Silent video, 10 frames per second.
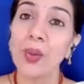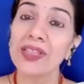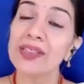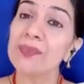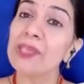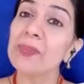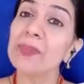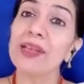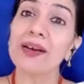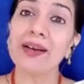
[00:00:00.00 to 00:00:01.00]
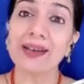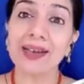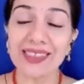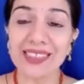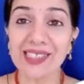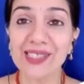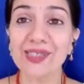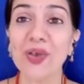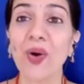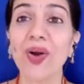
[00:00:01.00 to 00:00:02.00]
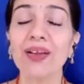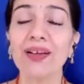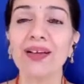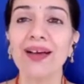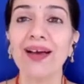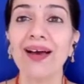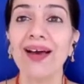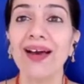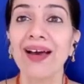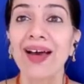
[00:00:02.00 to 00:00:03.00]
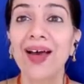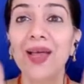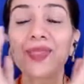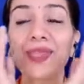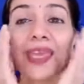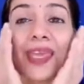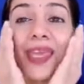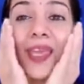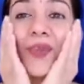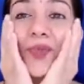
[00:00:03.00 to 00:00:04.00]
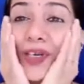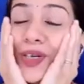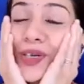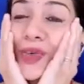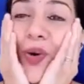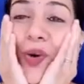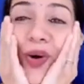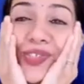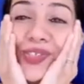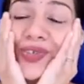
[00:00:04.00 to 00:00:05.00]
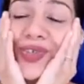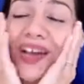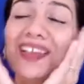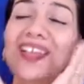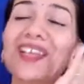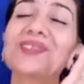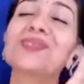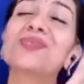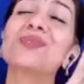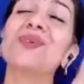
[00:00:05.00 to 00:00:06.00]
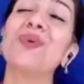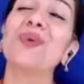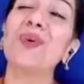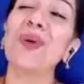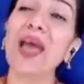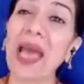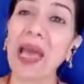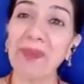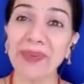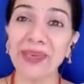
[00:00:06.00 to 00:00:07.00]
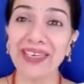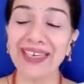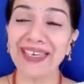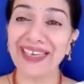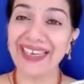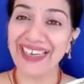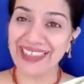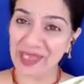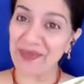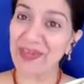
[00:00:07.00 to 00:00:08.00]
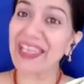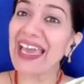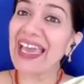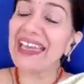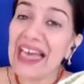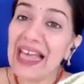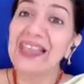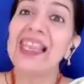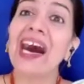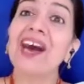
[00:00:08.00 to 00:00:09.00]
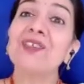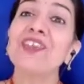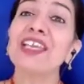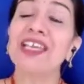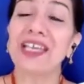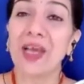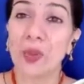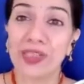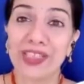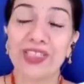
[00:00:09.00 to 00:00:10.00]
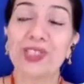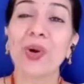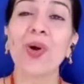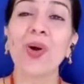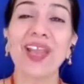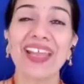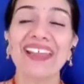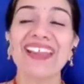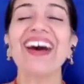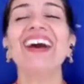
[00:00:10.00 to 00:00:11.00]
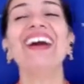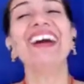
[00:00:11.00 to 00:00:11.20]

When people heard this song, they were awestruck and so happy. They began laughing with joy and